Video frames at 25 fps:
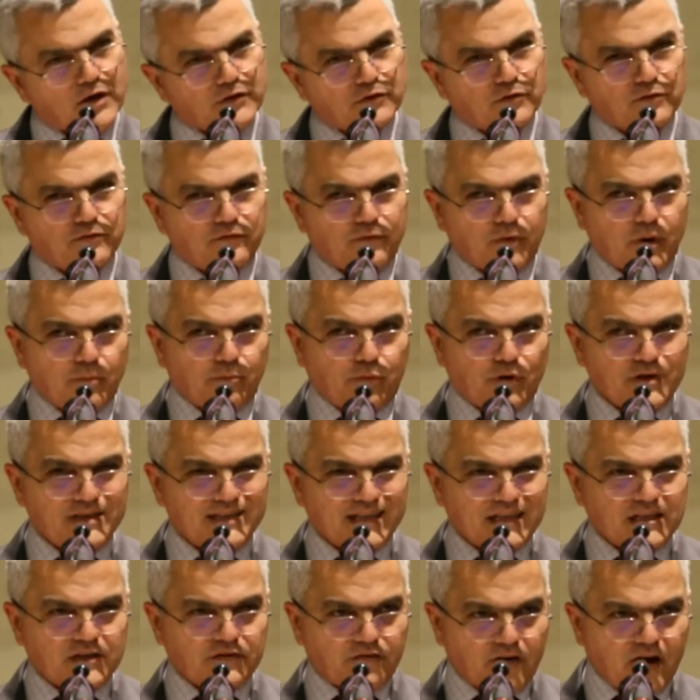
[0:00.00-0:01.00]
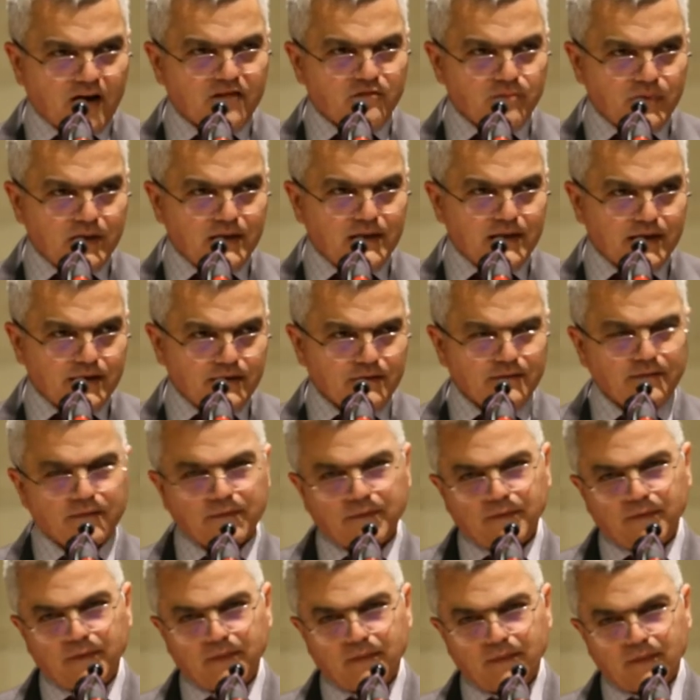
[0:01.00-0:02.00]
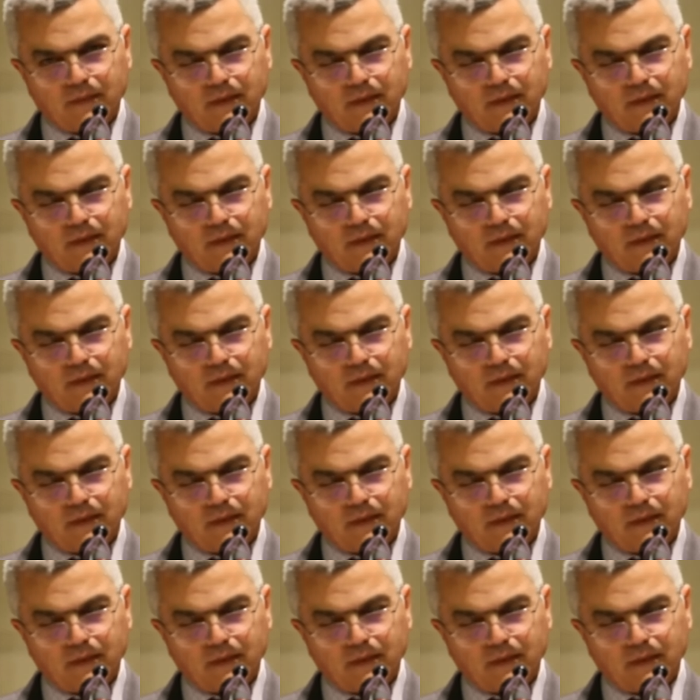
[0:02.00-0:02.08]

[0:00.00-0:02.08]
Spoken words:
to 1.65 million.